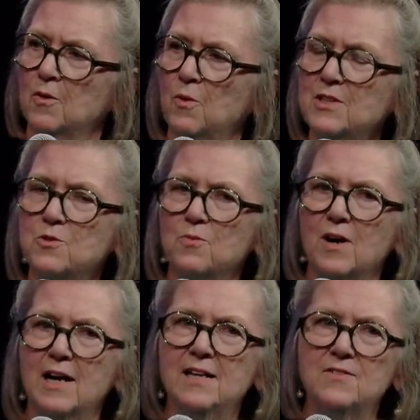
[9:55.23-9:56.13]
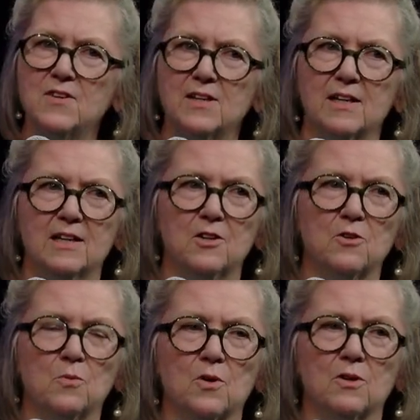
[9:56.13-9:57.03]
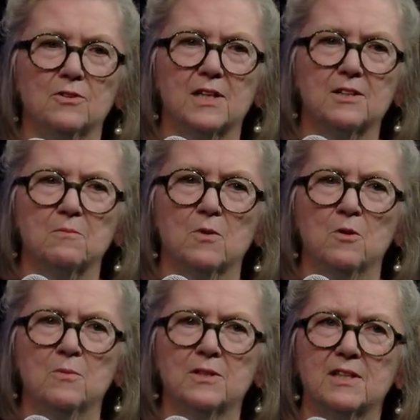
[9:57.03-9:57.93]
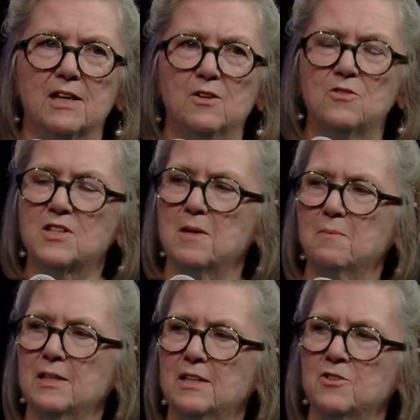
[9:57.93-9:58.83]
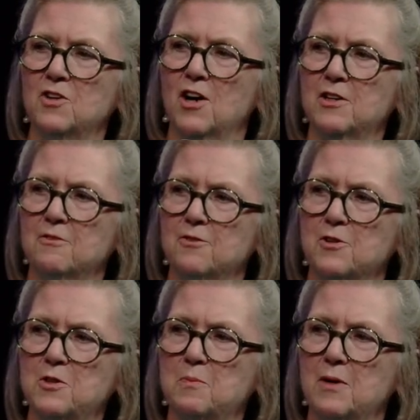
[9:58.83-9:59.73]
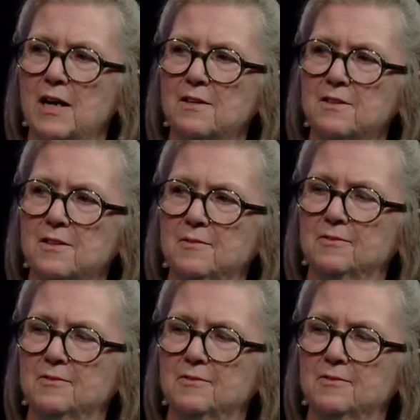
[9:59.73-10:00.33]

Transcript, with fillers: What's rising in your world at the moment that you step in and draw your first breath?